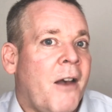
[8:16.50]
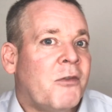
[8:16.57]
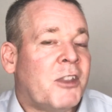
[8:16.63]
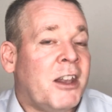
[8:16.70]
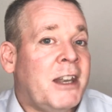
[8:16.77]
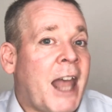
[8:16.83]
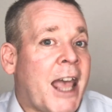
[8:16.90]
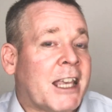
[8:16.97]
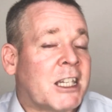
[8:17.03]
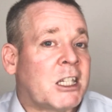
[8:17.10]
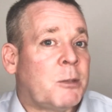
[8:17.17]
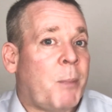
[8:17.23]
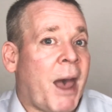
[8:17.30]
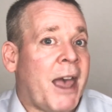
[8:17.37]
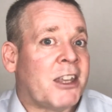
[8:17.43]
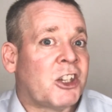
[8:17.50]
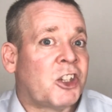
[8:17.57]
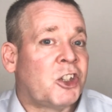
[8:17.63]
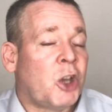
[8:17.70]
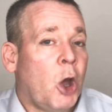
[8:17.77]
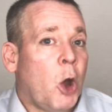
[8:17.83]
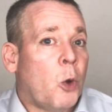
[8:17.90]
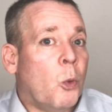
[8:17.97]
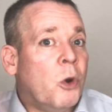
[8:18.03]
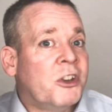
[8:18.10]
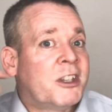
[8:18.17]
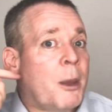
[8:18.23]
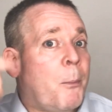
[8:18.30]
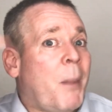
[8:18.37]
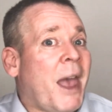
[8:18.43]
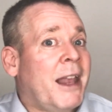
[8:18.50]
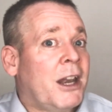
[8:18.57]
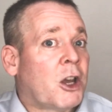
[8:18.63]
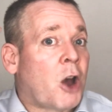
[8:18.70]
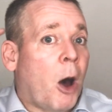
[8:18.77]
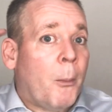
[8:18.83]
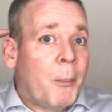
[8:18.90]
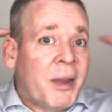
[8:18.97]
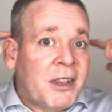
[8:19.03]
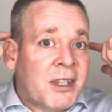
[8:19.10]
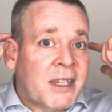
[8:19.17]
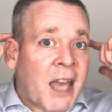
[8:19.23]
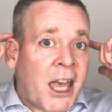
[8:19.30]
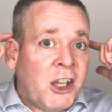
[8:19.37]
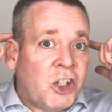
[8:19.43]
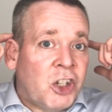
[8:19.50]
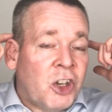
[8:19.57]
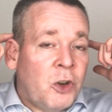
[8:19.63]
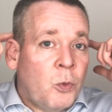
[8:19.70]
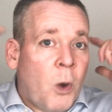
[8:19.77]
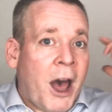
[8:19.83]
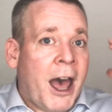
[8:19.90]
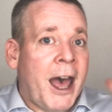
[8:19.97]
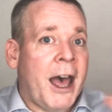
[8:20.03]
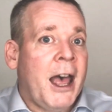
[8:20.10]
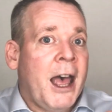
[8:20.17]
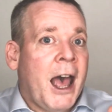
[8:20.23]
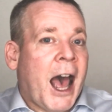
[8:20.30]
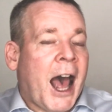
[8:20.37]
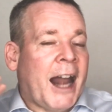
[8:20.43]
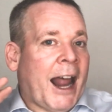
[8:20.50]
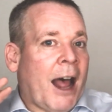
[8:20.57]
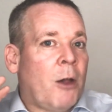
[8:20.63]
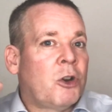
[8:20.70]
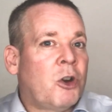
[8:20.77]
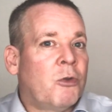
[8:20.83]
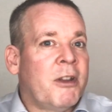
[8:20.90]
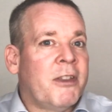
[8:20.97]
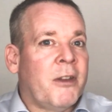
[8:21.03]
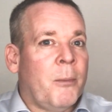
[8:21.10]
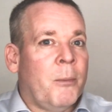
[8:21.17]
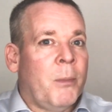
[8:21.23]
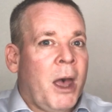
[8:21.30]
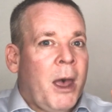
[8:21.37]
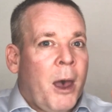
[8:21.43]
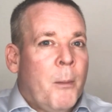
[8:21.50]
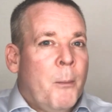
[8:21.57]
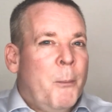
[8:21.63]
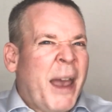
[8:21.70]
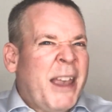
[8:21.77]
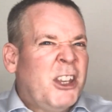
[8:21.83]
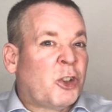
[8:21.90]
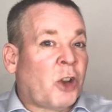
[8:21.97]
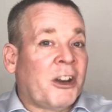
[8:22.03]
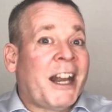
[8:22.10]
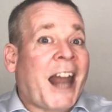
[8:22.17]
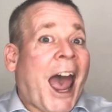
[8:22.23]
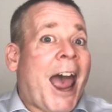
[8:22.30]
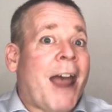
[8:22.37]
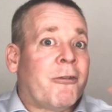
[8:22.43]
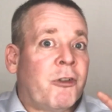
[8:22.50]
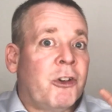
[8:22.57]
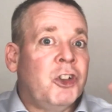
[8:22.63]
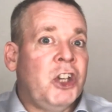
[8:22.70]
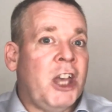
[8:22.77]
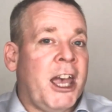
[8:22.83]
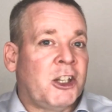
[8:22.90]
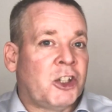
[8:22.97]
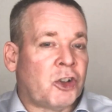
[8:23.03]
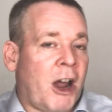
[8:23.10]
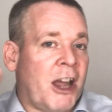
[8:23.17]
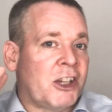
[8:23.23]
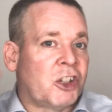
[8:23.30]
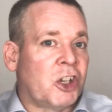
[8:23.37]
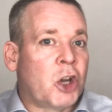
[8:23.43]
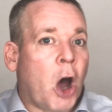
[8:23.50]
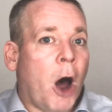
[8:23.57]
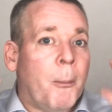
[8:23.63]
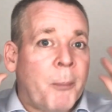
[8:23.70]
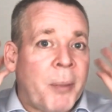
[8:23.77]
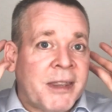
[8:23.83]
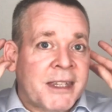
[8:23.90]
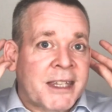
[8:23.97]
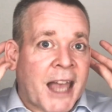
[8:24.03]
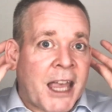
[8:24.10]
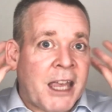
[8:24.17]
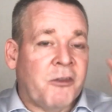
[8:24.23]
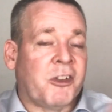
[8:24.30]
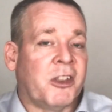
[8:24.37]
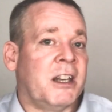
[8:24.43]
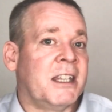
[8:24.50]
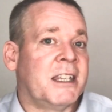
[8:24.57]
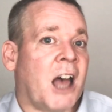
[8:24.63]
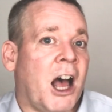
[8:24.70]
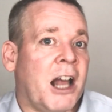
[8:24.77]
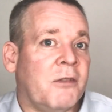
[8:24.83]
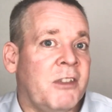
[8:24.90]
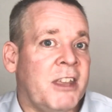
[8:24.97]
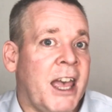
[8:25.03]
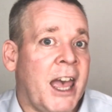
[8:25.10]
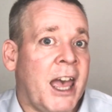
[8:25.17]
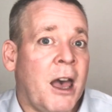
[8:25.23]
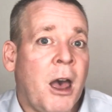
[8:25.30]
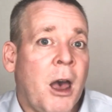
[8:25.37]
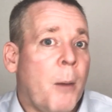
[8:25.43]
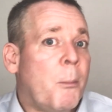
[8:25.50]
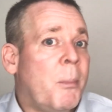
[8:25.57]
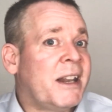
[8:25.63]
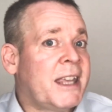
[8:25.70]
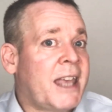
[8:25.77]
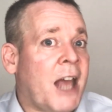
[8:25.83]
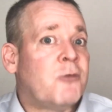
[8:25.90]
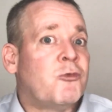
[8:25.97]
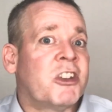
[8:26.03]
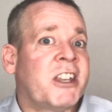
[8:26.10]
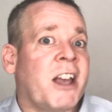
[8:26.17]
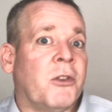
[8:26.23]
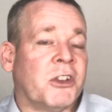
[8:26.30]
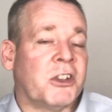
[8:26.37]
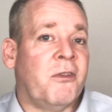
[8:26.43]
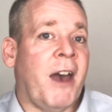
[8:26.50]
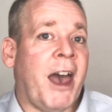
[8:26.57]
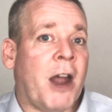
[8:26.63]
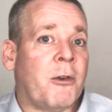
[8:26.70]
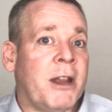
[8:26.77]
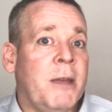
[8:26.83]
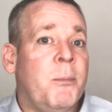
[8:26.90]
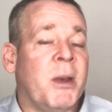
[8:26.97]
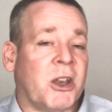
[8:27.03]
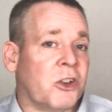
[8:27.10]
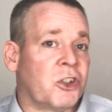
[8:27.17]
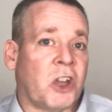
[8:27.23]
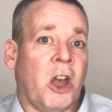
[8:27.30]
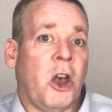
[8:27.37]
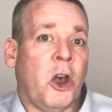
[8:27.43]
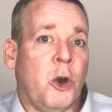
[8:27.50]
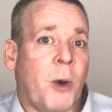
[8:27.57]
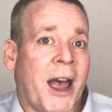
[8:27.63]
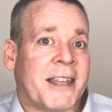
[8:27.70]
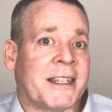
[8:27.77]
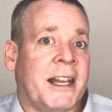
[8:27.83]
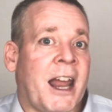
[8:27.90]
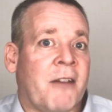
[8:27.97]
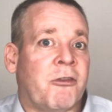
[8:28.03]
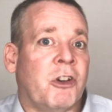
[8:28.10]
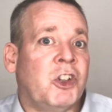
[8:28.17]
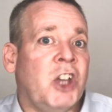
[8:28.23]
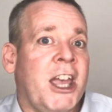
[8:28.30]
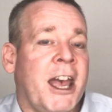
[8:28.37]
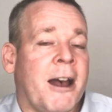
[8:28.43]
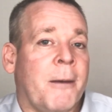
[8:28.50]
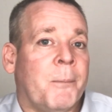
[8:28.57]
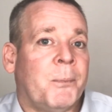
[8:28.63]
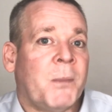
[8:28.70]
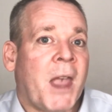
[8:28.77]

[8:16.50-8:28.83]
The next best was the pinner compensation, where an algorithm based on an average ear tries to compensate for the design of the ear, but again, results vary because who has an average ear?